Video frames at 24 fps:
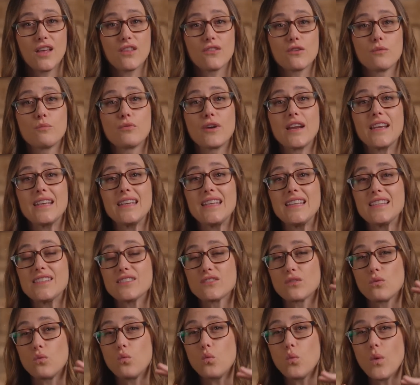the brain needs
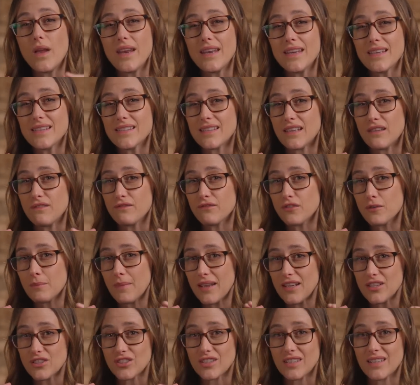to witness
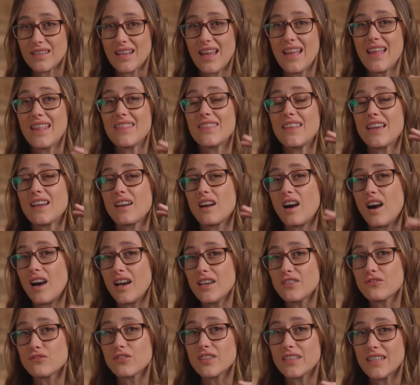information that
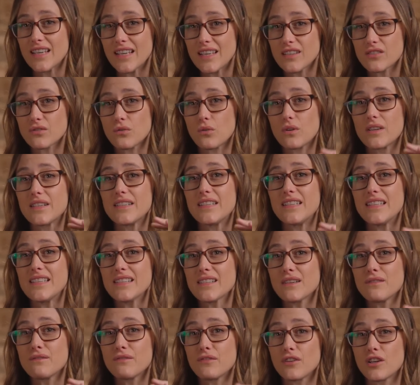contradicts or
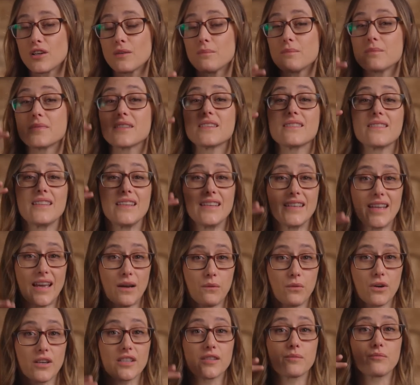disconfirms the
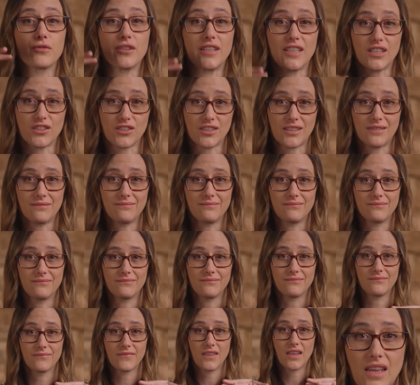network's prediction.
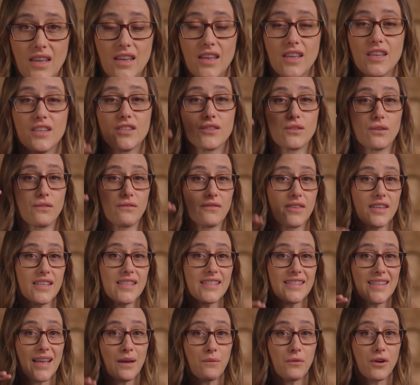So if
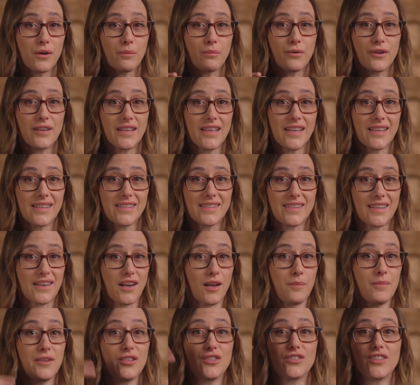this network predicts that
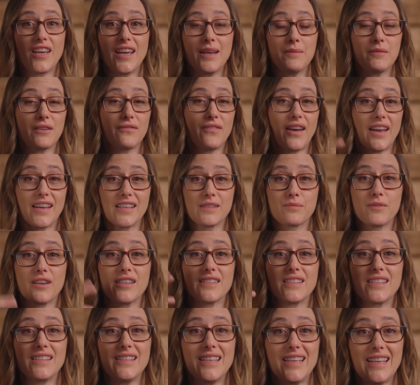I'll be shamed if I
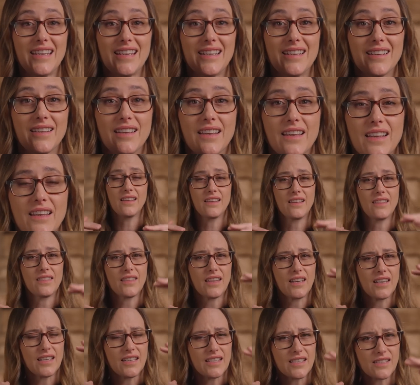express a need,
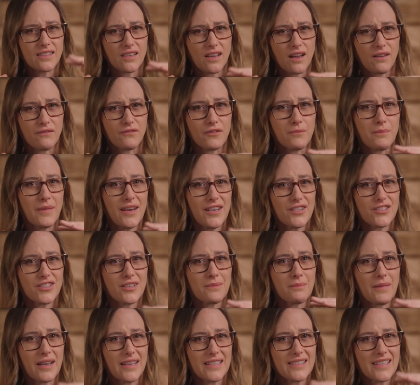then a
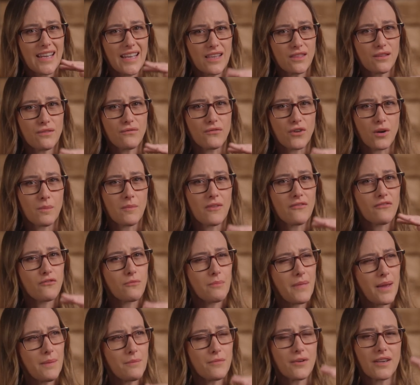disconfirmation might take the form of
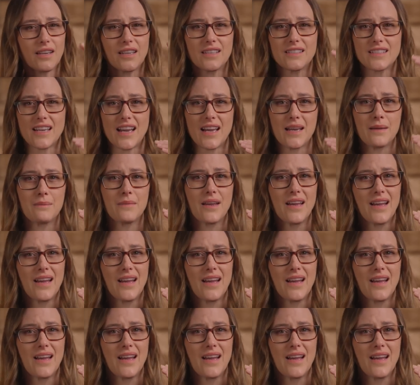remembering a time